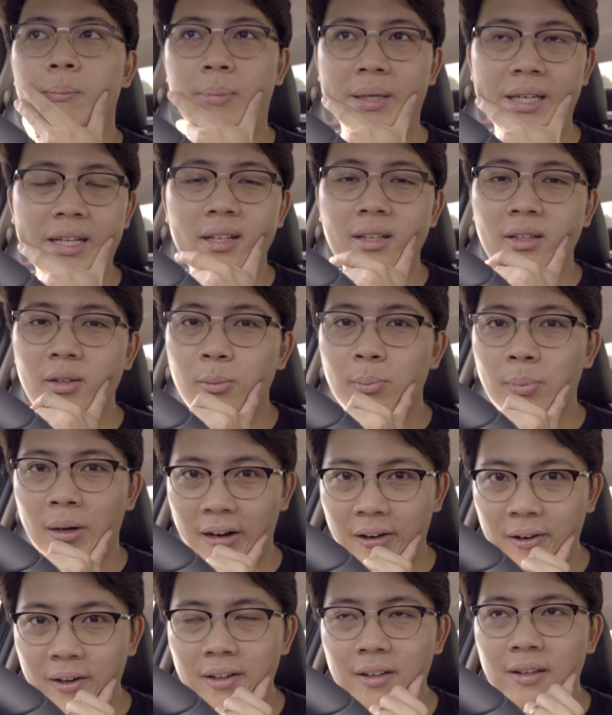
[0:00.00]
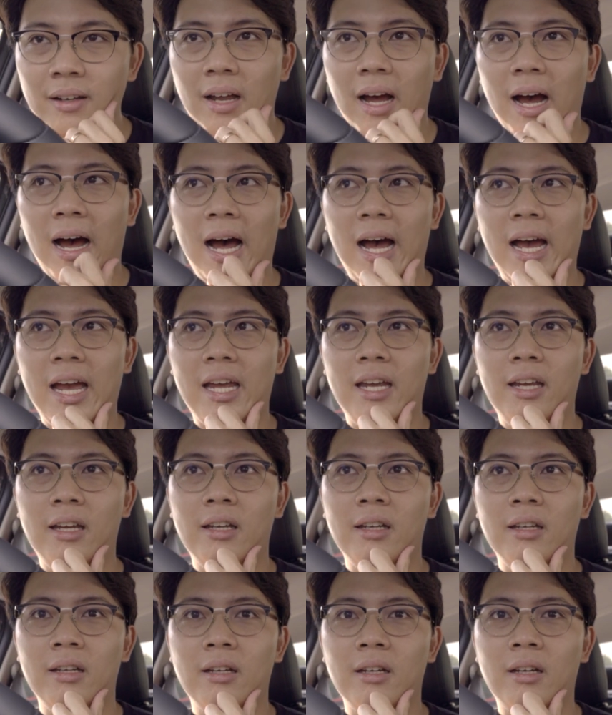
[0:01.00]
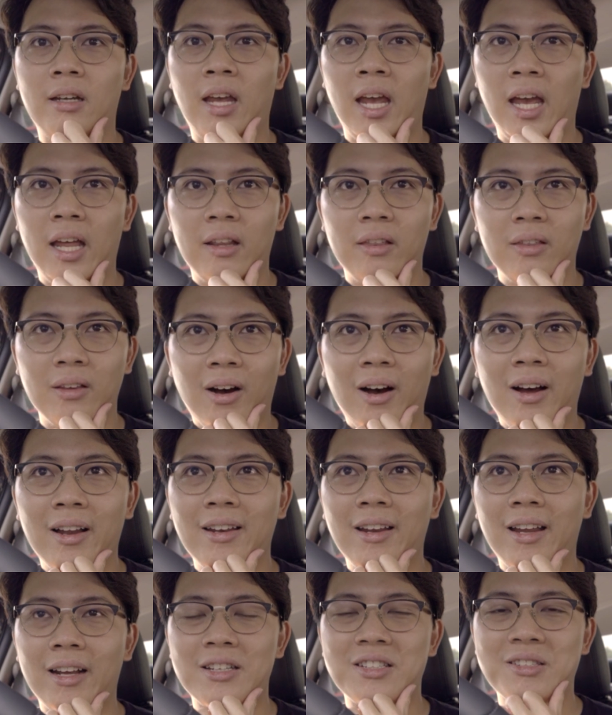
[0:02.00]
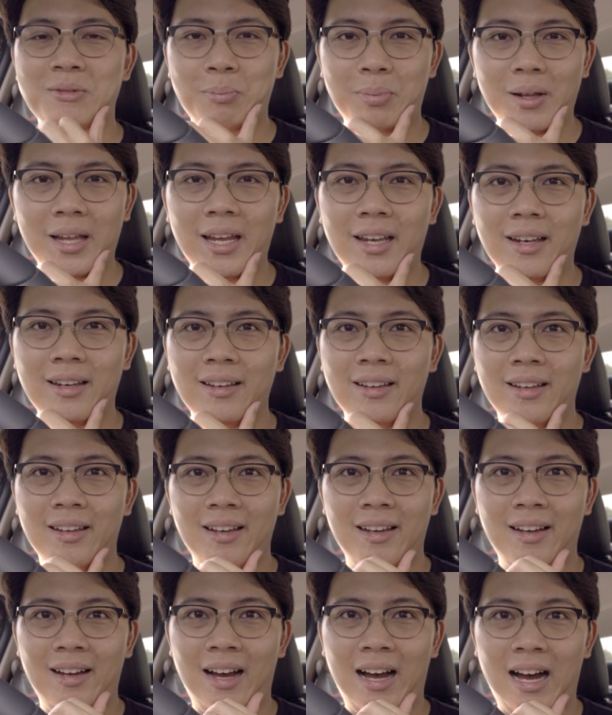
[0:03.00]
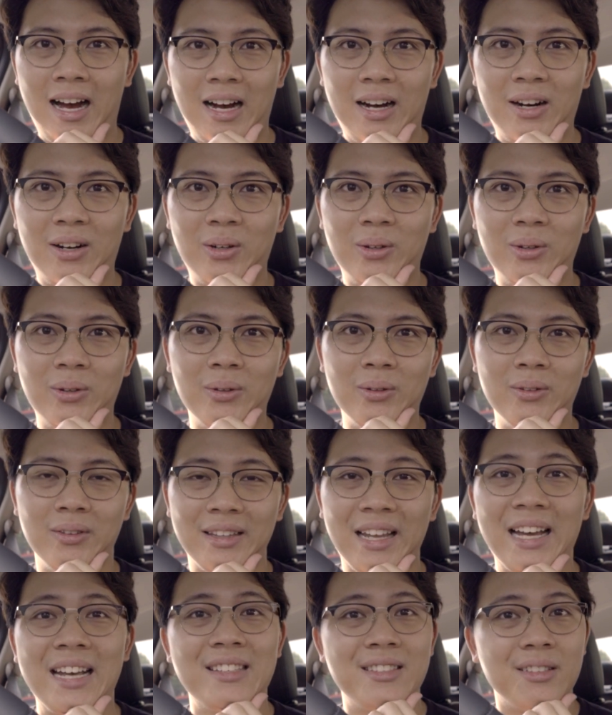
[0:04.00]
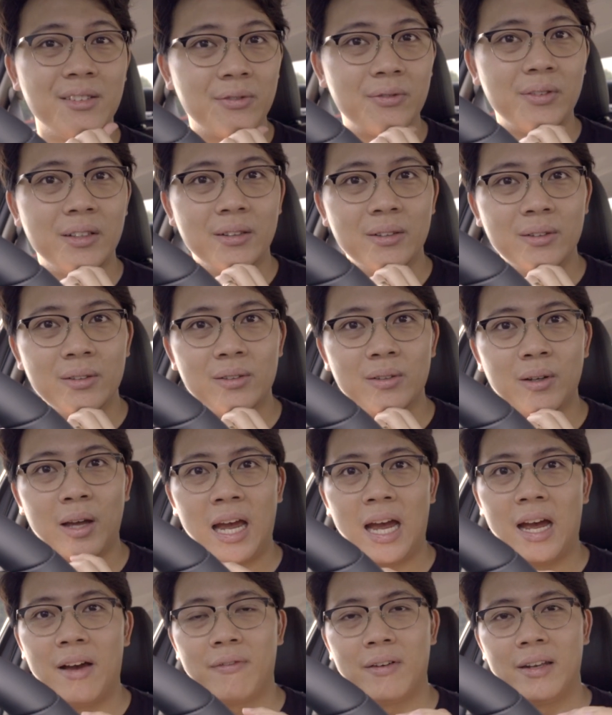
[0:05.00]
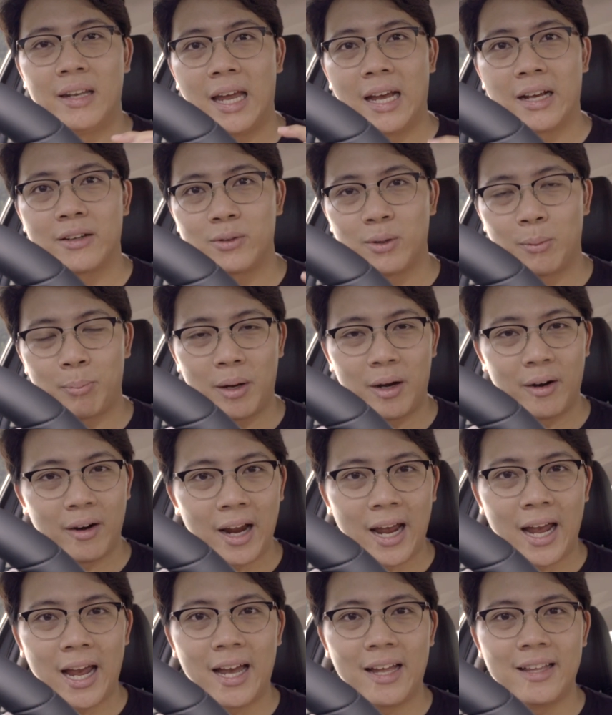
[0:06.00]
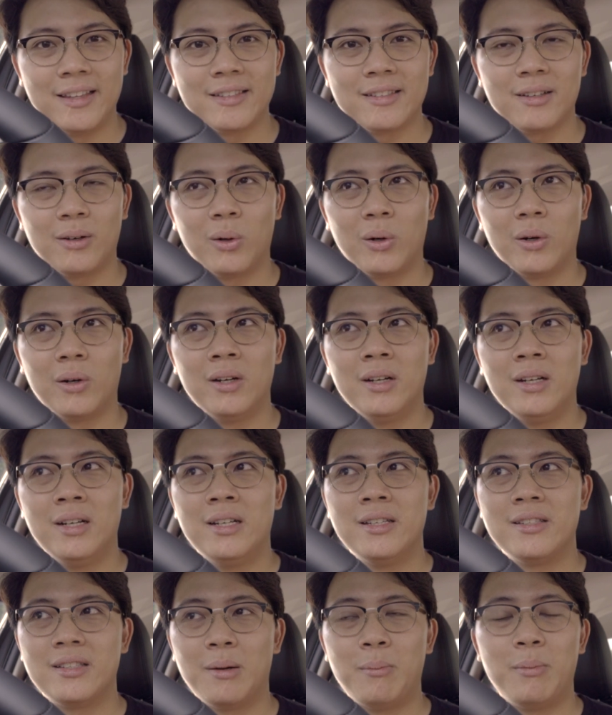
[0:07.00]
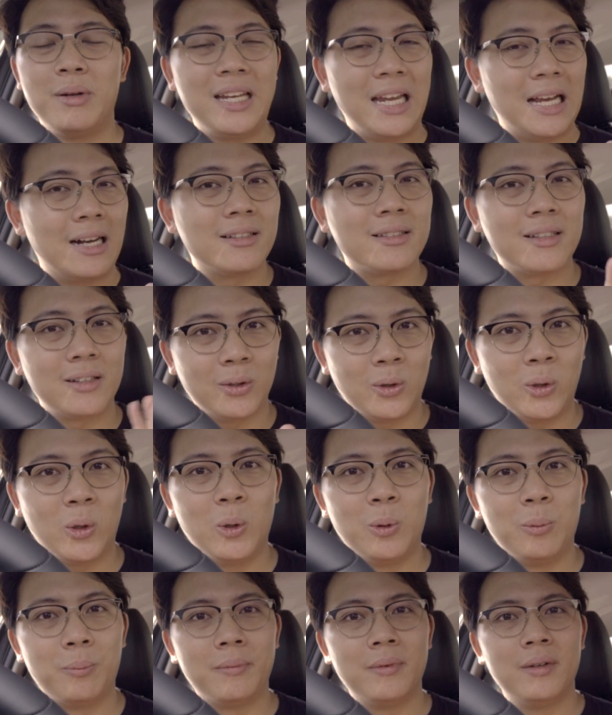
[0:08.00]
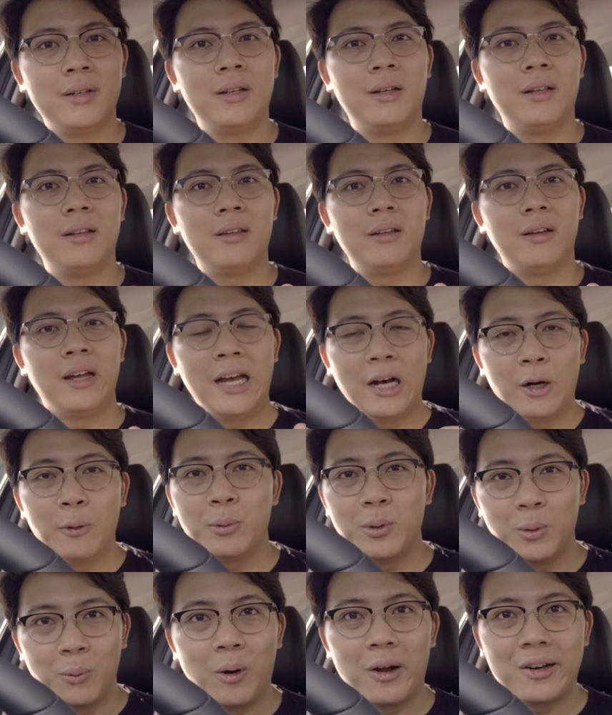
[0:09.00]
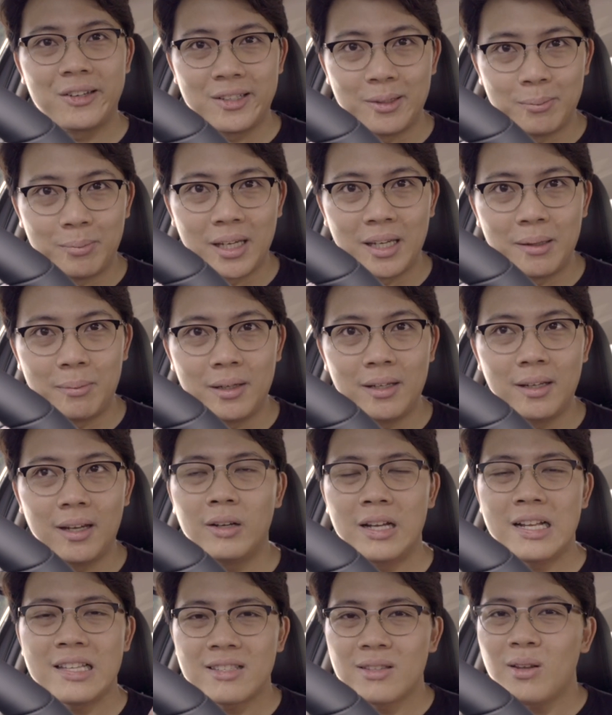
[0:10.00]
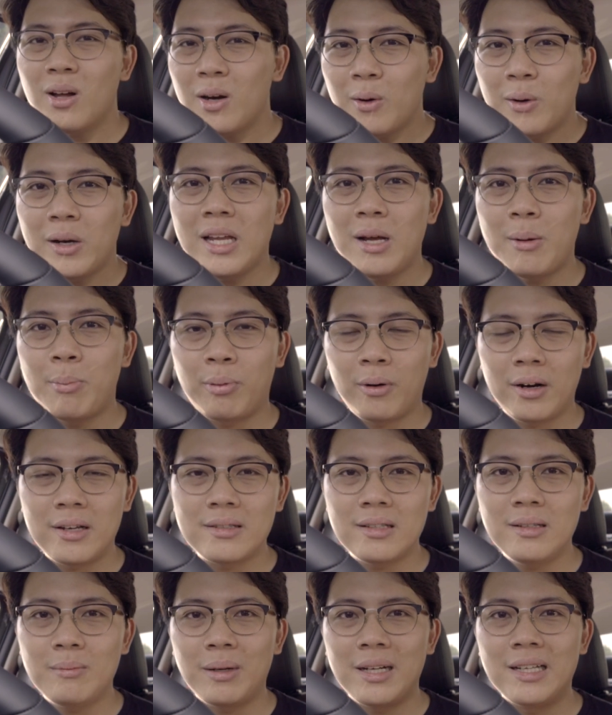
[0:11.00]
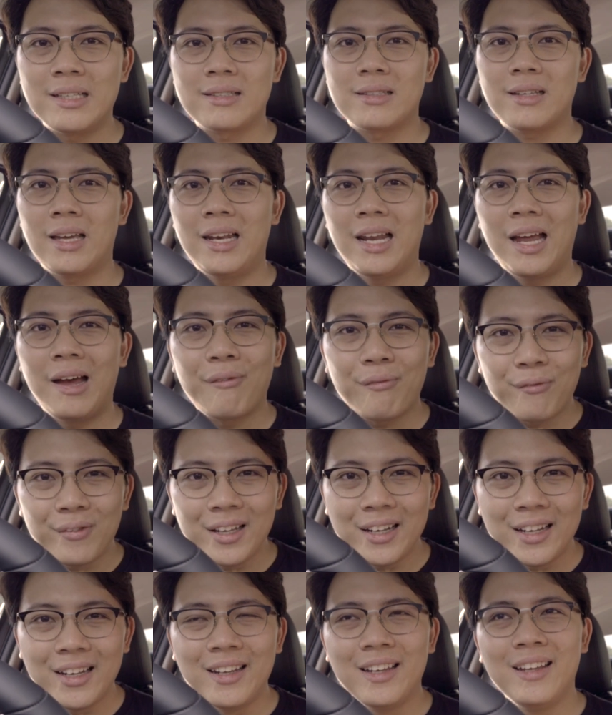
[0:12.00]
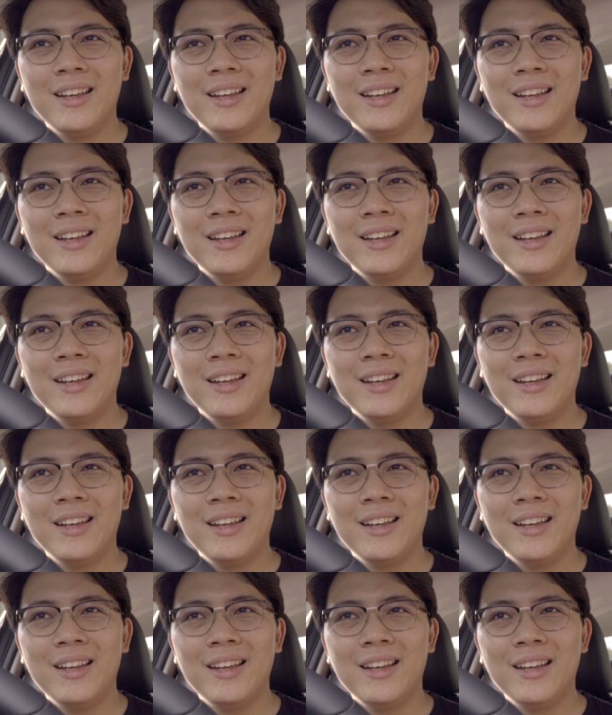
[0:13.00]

Being a new parent, I cannot explain how nice it feels to have an extra pair of hands or somebody else at home to help you watch the baby. It's not really a present, but it's an effort